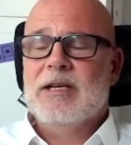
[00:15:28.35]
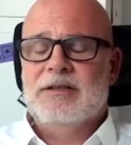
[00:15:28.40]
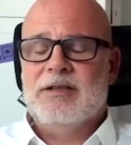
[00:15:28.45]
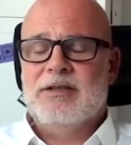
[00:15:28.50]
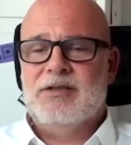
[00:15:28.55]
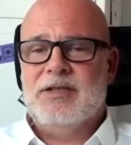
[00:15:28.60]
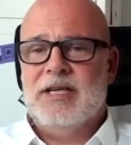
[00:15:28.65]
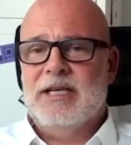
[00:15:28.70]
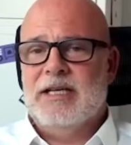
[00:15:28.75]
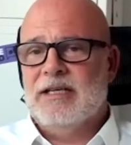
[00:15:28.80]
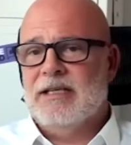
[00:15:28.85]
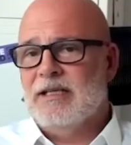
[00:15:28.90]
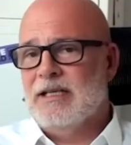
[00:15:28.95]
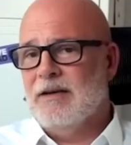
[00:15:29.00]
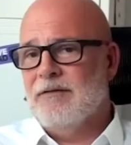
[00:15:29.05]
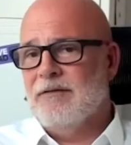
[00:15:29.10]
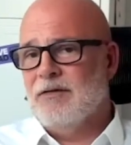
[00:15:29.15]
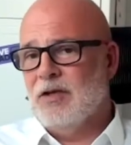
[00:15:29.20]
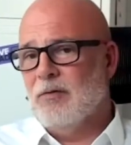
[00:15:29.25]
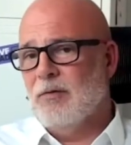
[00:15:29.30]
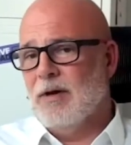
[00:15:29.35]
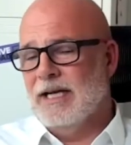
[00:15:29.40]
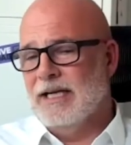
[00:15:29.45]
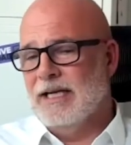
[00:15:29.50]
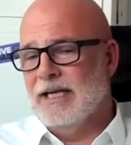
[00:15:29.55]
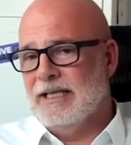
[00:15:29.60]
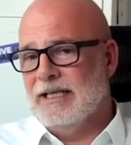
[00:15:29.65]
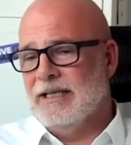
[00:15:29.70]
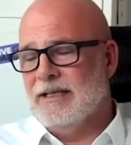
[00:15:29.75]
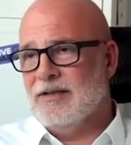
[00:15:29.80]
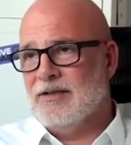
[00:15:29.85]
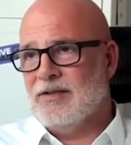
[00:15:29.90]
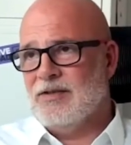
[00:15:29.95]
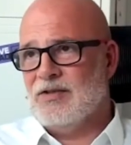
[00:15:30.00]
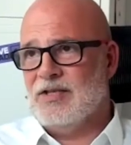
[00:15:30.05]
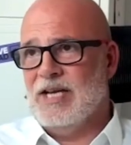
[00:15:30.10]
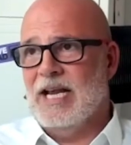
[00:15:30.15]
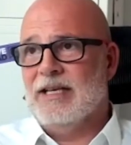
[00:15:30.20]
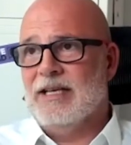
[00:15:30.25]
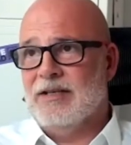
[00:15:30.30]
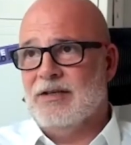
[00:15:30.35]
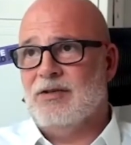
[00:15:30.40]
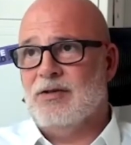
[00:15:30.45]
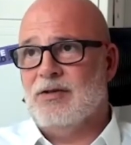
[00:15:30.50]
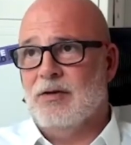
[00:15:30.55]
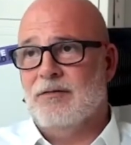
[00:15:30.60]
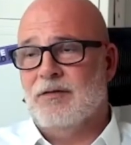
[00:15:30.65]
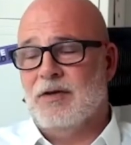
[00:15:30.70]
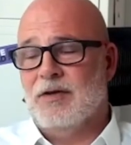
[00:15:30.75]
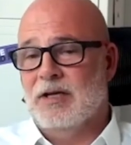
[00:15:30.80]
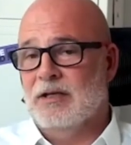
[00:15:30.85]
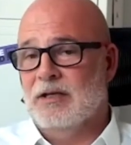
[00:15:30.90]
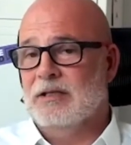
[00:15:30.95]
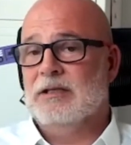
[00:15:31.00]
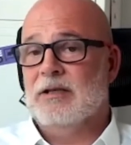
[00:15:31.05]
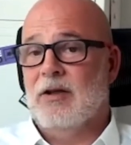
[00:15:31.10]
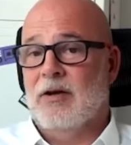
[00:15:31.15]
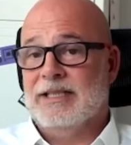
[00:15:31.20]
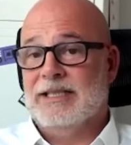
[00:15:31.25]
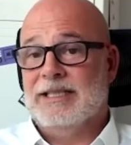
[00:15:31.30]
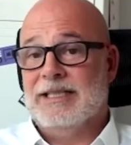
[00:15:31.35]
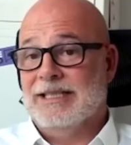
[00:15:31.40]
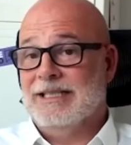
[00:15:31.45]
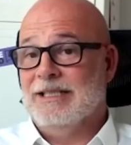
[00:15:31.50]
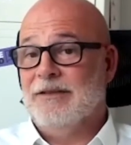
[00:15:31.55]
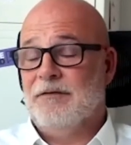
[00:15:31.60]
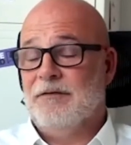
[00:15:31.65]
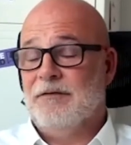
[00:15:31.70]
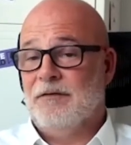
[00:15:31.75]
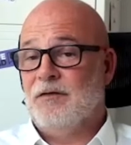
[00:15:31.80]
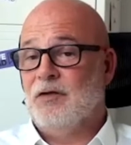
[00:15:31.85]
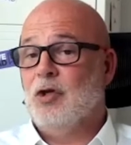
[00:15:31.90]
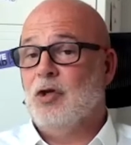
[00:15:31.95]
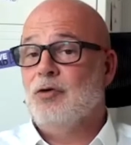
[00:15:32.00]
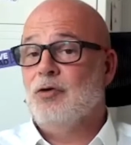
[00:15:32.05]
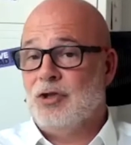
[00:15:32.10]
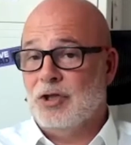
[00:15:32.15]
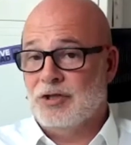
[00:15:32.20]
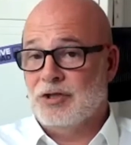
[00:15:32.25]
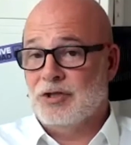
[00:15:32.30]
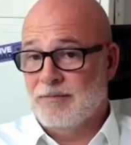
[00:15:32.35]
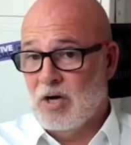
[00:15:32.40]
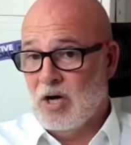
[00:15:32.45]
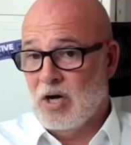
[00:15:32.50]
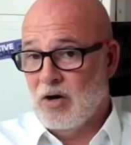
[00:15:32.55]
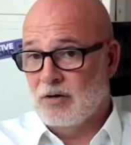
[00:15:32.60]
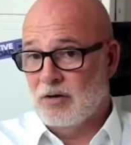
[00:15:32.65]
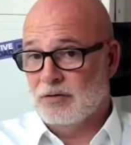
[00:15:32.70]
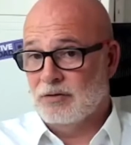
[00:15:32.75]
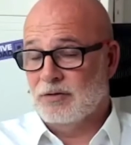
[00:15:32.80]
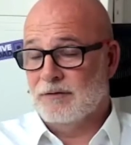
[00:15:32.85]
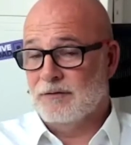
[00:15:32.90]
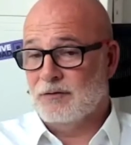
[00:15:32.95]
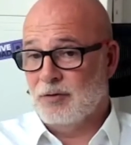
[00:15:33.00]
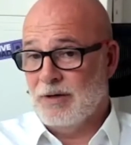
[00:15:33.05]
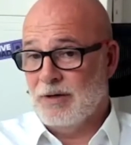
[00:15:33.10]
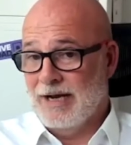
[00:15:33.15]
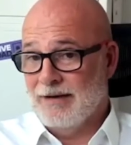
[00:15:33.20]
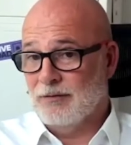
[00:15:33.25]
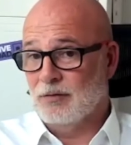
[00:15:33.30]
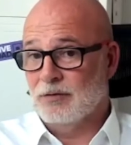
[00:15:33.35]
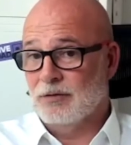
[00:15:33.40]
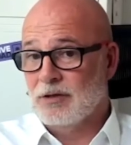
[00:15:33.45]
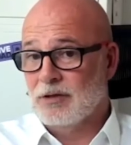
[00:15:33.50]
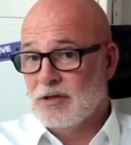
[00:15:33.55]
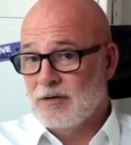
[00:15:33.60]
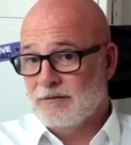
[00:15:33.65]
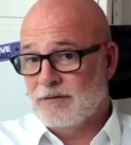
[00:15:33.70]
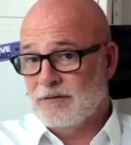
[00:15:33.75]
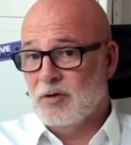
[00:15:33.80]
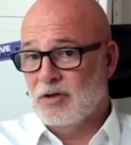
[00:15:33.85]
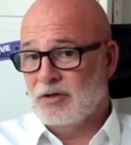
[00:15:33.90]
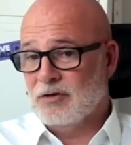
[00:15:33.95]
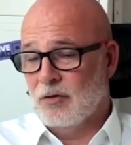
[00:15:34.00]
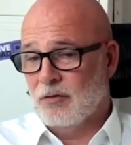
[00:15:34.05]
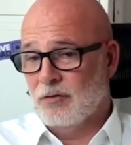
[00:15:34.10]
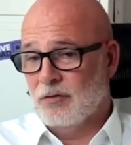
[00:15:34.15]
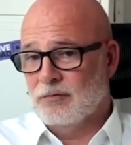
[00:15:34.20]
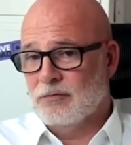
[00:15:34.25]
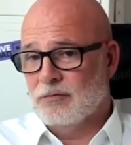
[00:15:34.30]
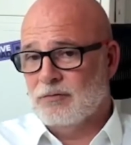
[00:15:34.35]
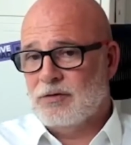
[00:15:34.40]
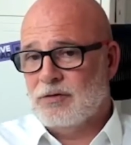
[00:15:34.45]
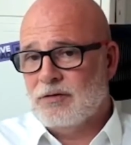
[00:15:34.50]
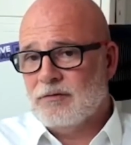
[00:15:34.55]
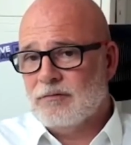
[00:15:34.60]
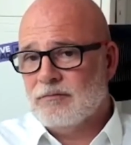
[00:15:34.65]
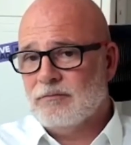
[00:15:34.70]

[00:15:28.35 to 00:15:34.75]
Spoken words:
does it give you any sense of the likely future demand of travel for McDonald's?